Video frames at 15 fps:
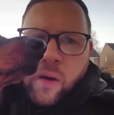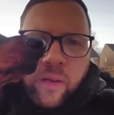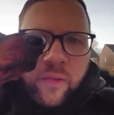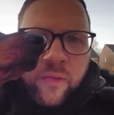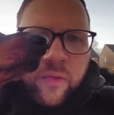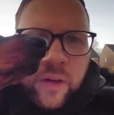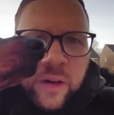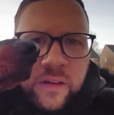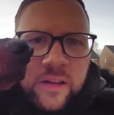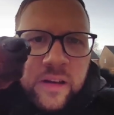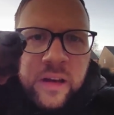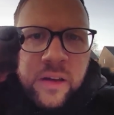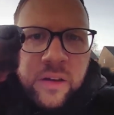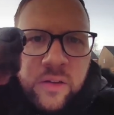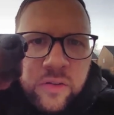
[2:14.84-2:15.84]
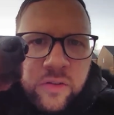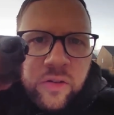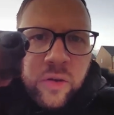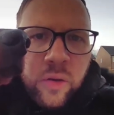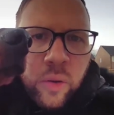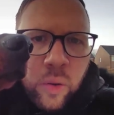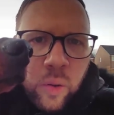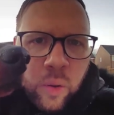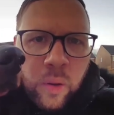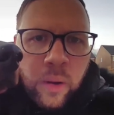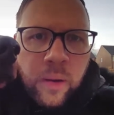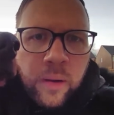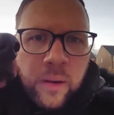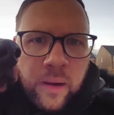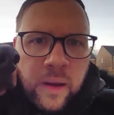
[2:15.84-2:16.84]
all the things he could do
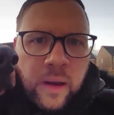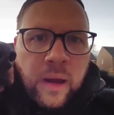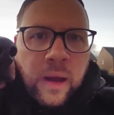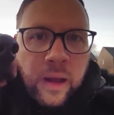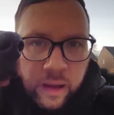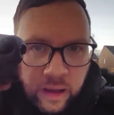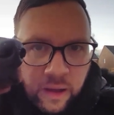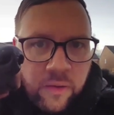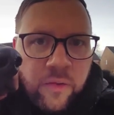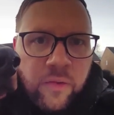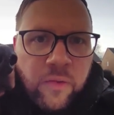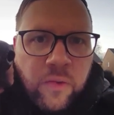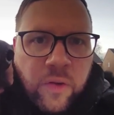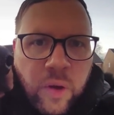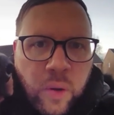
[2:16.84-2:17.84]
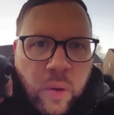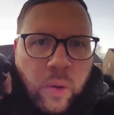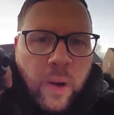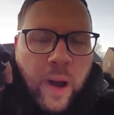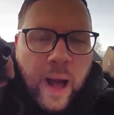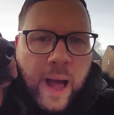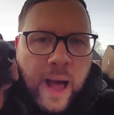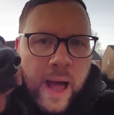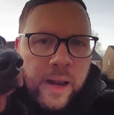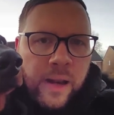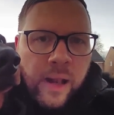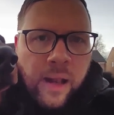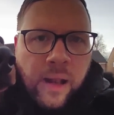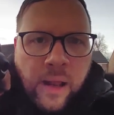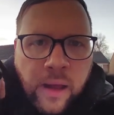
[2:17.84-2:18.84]
if you
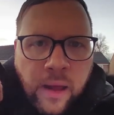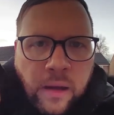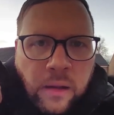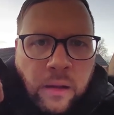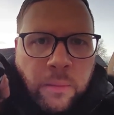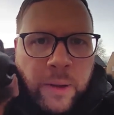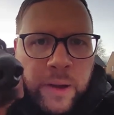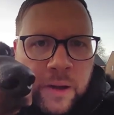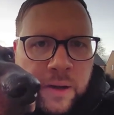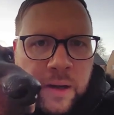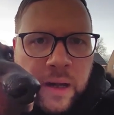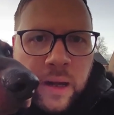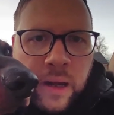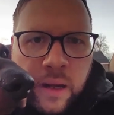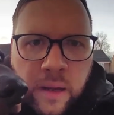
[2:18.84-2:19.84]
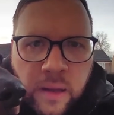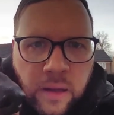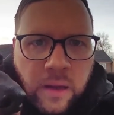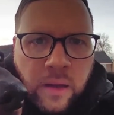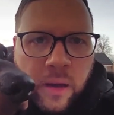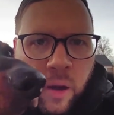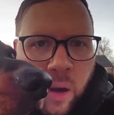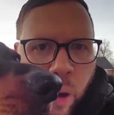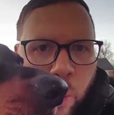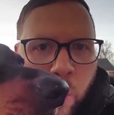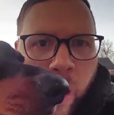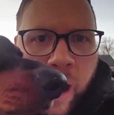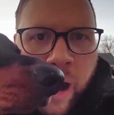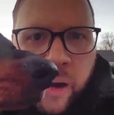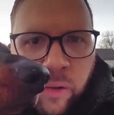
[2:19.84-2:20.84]
had a little buddy.
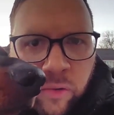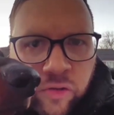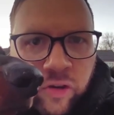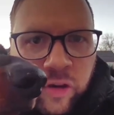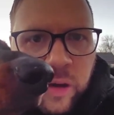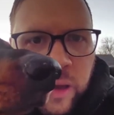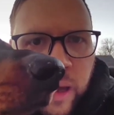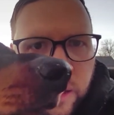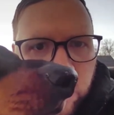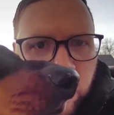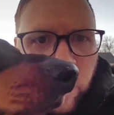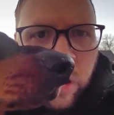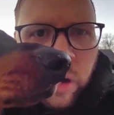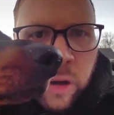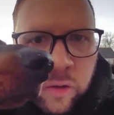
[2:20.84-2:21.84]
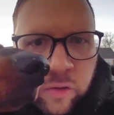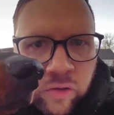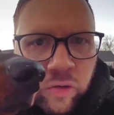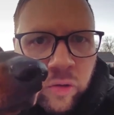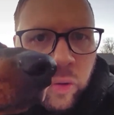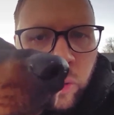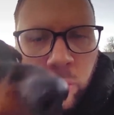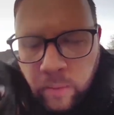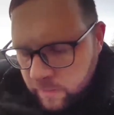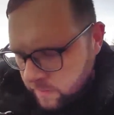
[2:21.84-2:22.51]
Why don't you get one too?